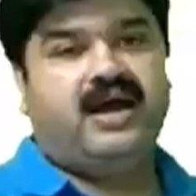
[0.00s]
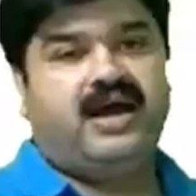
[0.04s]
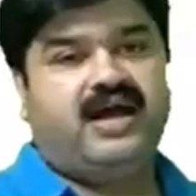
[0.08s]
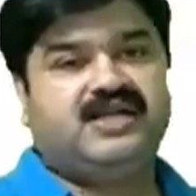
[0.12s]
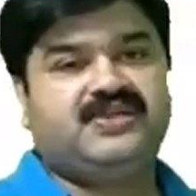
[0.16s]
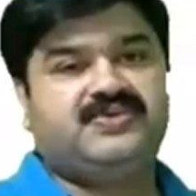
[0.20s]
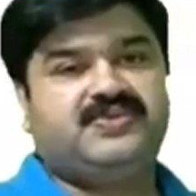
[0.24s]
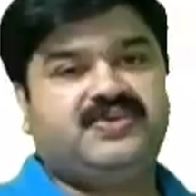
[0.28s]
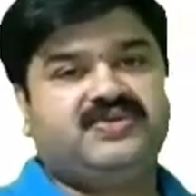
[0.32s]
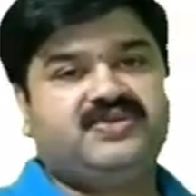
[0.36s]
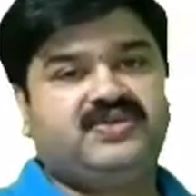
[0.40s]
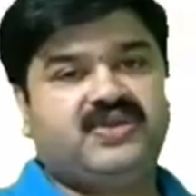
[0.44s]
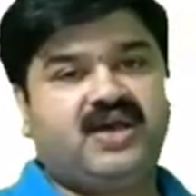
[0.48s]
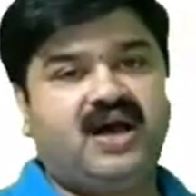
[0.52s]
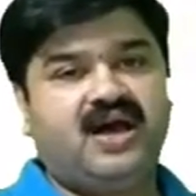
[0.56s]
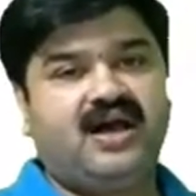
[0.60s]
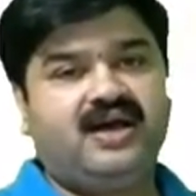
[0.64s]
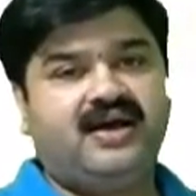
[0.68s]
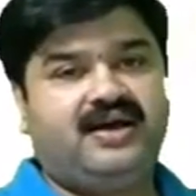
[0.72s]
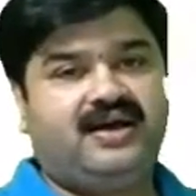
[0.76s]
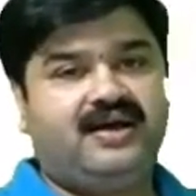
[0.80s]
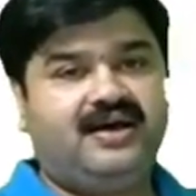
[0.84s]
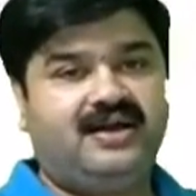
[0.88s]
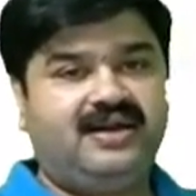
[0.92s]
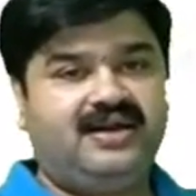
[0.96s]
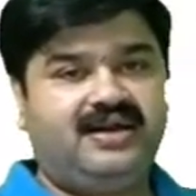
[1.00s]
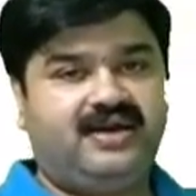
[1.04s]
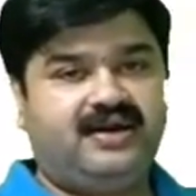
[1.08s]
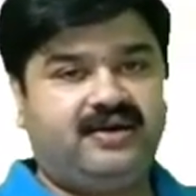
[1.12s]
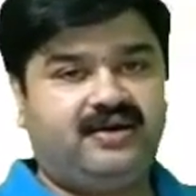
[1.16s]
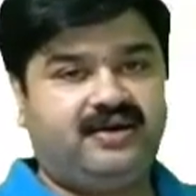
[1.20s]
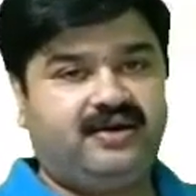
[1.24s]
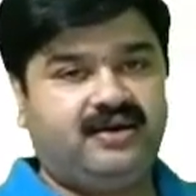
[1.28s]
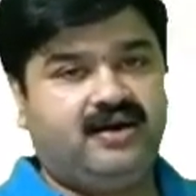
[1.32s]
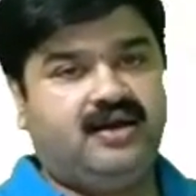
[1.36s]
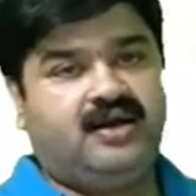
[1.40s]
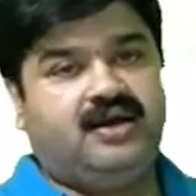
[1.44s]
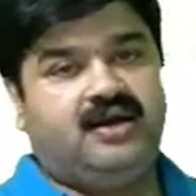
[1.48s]
As we saw
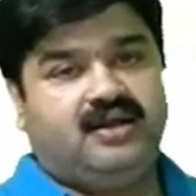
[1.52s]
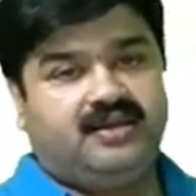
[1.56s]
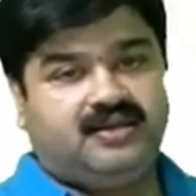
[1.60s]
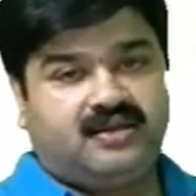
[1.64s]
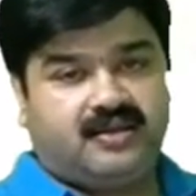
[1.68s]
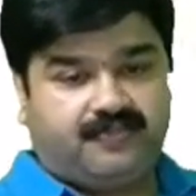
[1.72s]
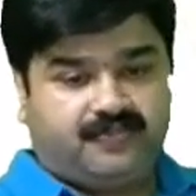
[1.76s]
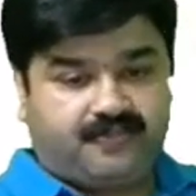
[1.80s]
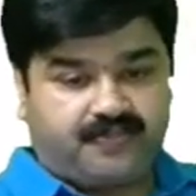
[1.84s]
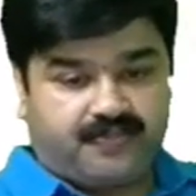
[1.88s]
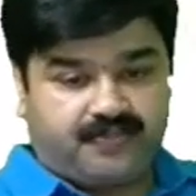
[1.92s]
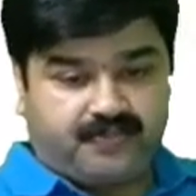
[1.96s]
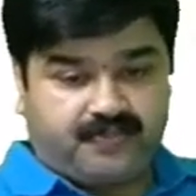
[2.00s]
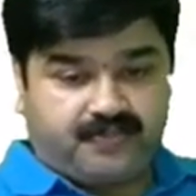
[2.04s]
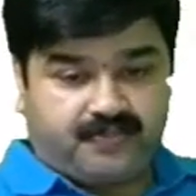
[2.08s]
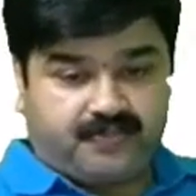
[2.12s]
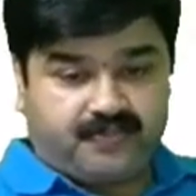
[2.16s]
earlier, the